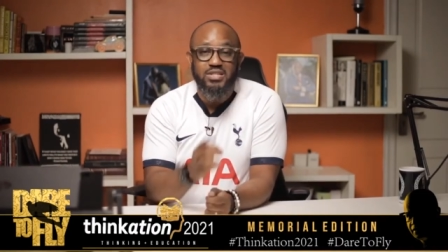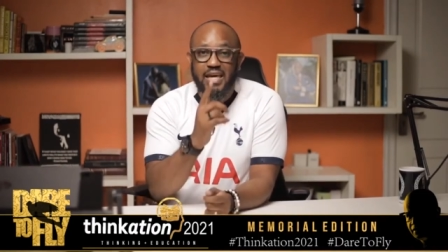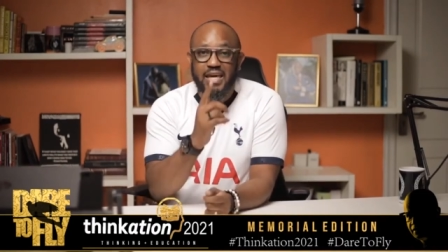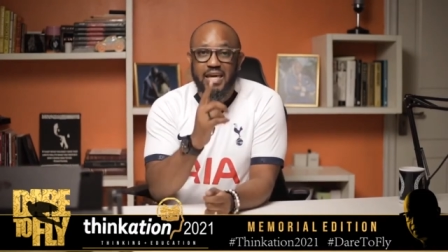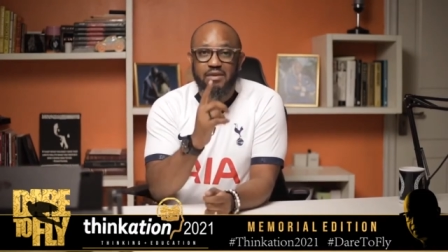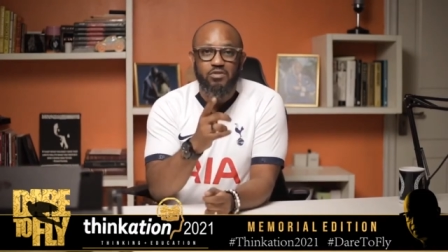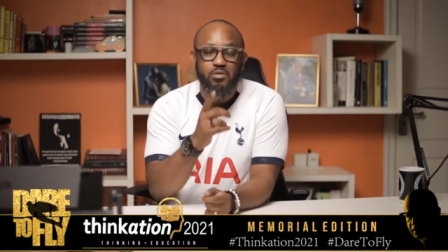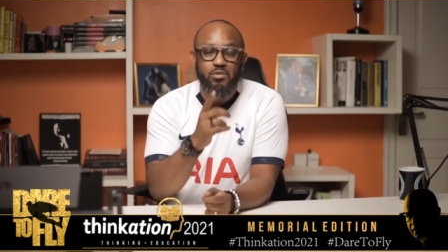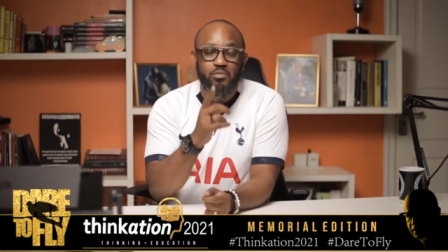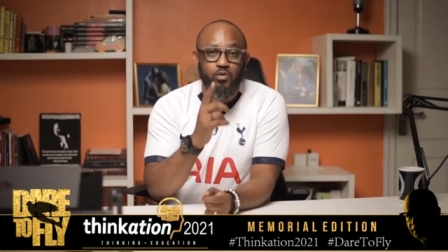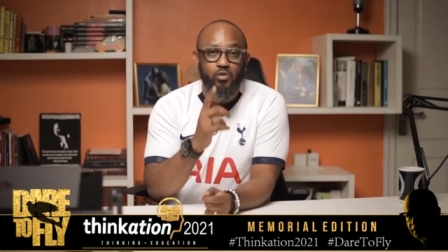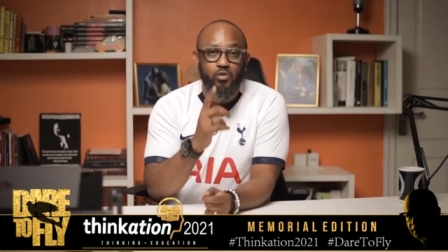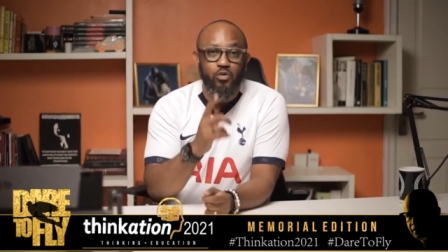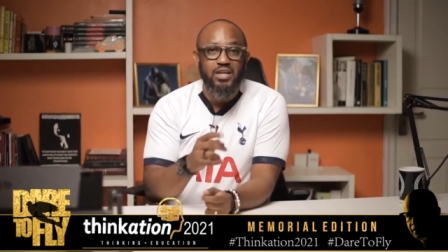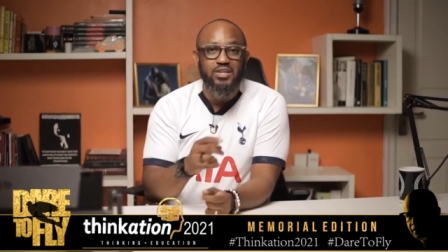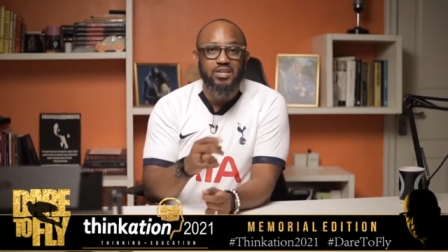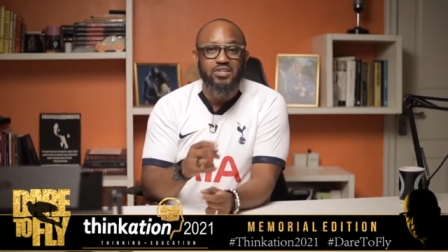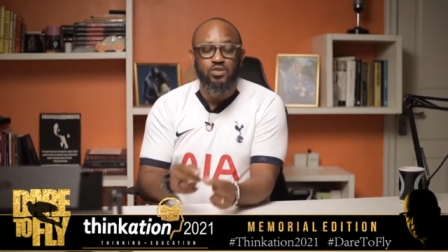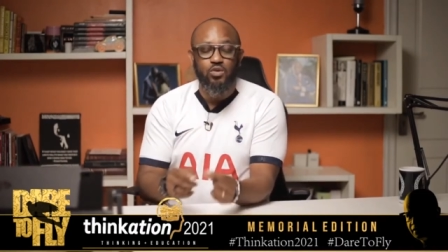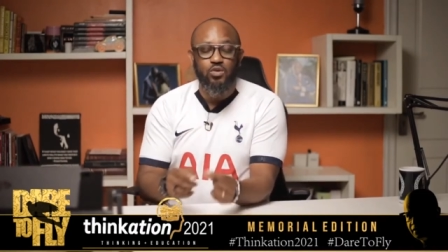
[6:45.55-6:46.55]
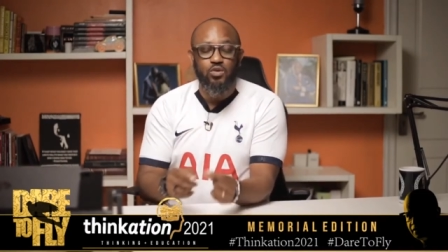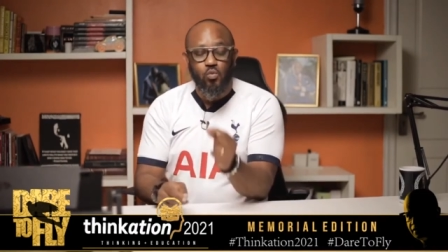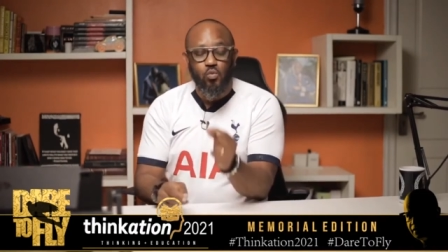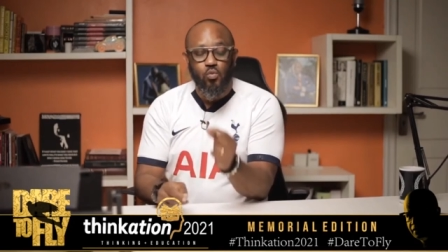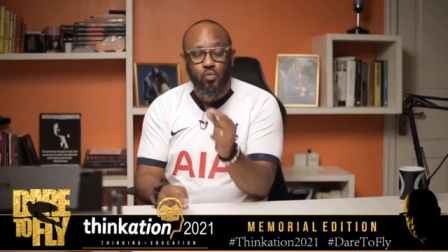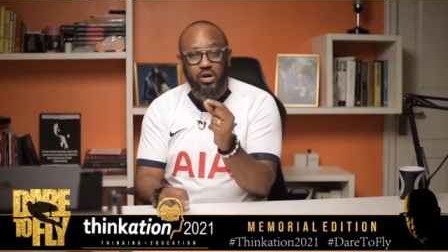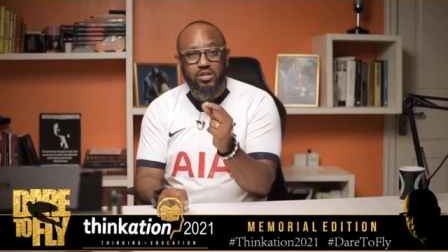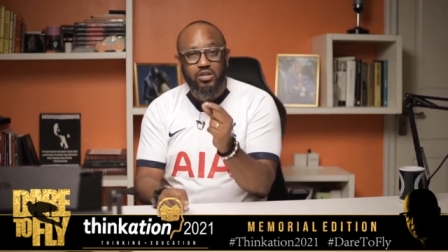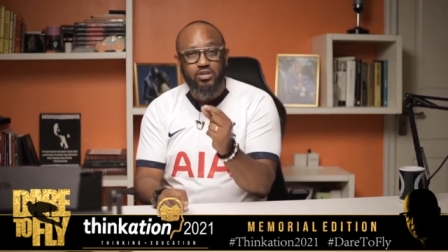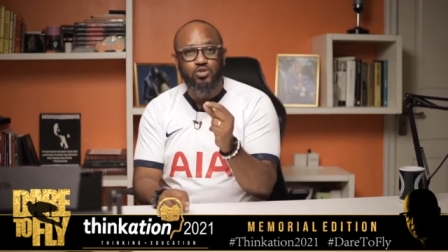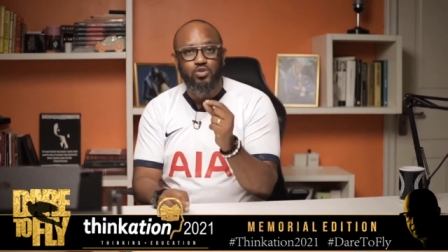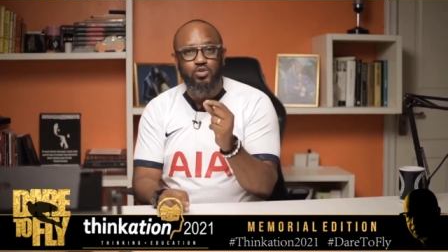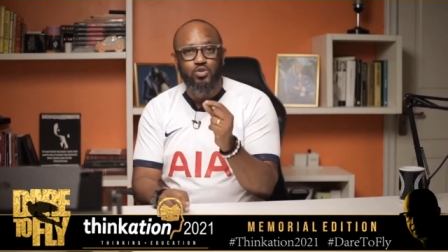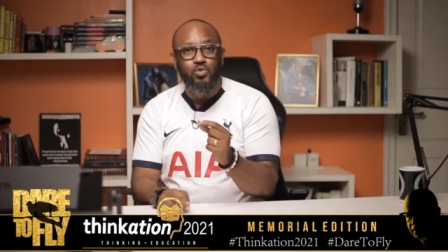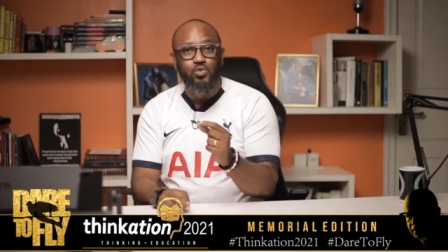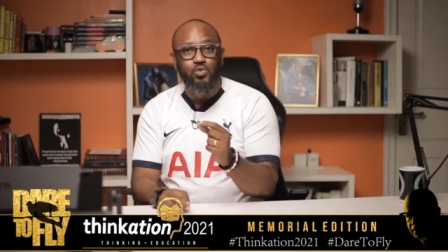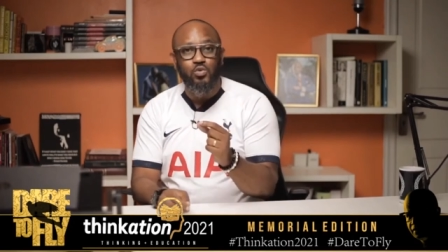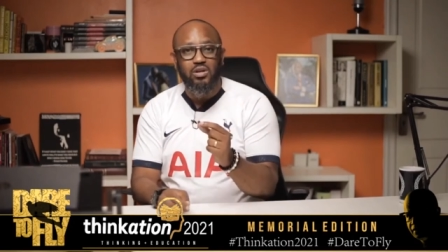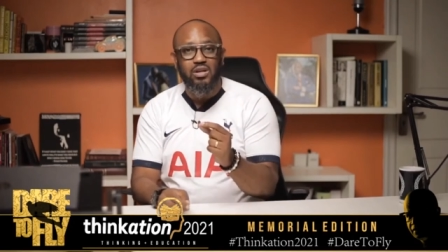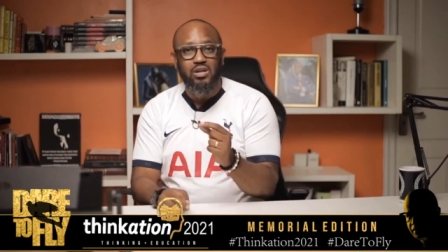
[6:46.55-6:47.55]
David brings the one
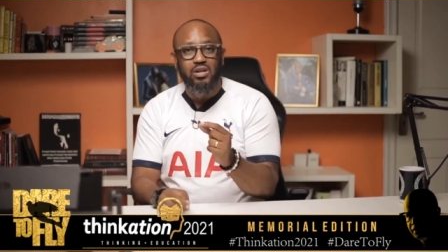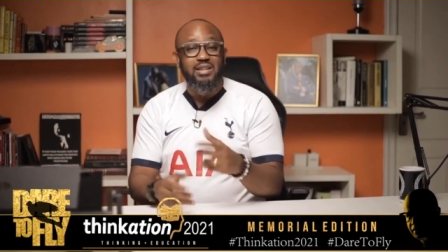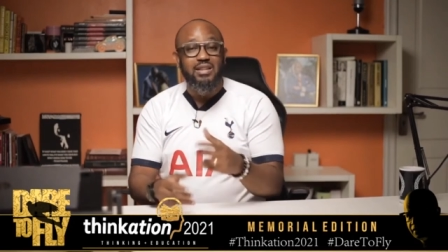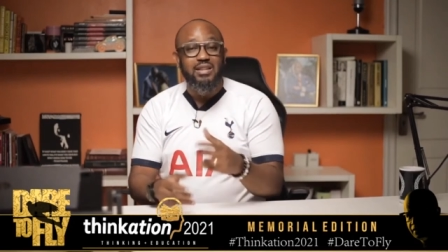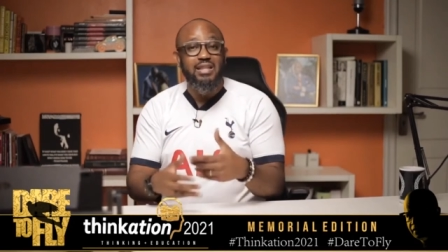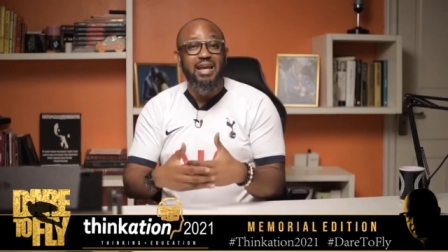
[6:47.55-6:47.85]
tool